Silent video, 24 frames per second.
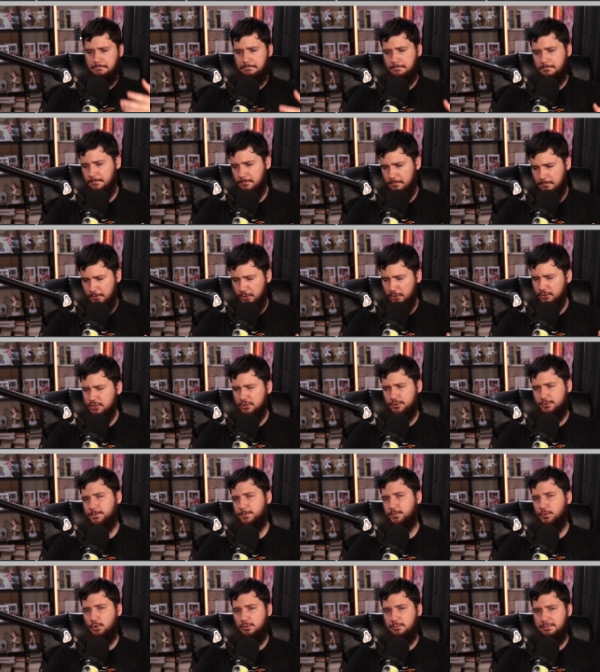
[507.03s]
not
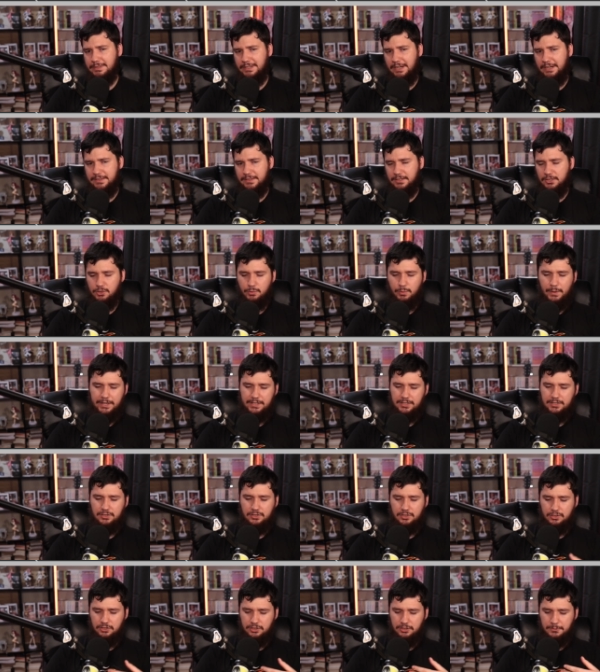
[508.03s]
just formulate the
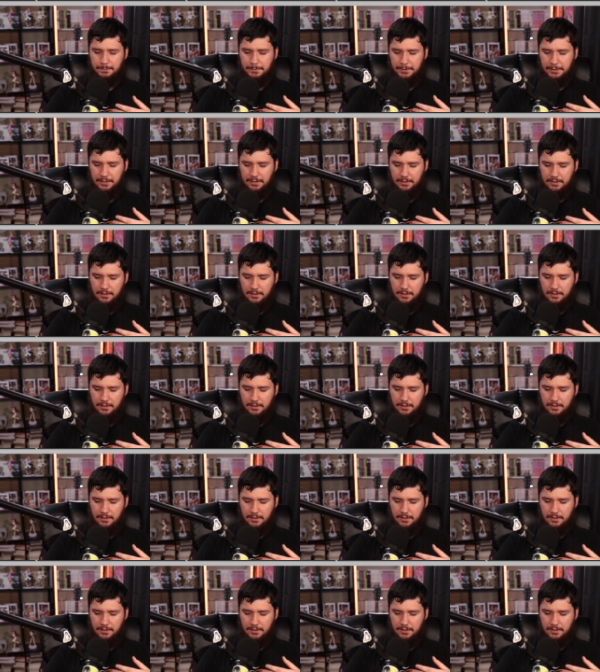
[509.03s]
questions, but